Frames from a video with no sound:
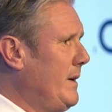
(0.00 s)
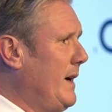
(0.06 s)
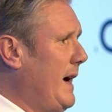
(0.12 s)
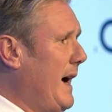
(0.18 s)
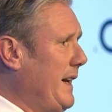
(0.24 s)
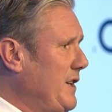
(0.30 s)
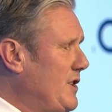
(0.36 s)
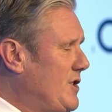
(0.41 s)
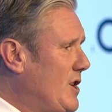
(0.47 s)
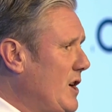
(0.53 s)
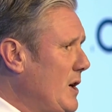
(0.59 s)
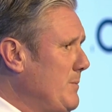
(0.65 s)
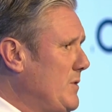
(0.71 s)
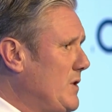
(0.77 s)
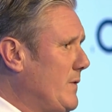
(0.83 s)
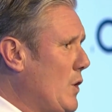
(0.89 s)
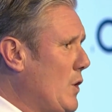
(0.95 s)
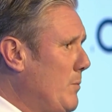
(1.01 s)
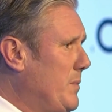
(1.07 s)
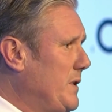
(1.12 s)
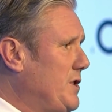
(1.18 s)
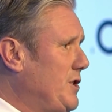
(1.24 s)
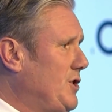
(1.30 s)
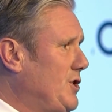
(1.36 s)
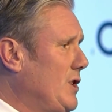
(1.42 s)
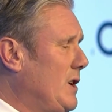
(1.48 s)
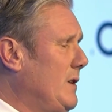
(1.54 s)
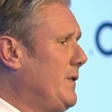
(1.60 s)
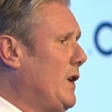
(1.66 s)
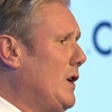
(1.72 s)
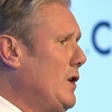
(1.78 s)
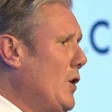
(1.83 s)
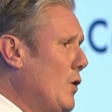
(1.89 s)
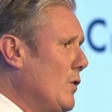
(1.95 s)
And in terms of competition over
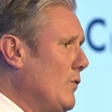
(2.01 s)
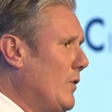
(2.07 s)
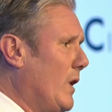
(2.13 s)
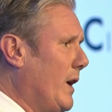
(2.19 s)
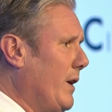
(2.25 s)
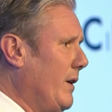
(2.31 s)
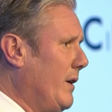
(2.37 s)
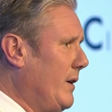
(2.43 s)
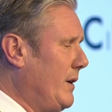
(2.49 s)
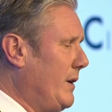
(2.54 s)
the long run,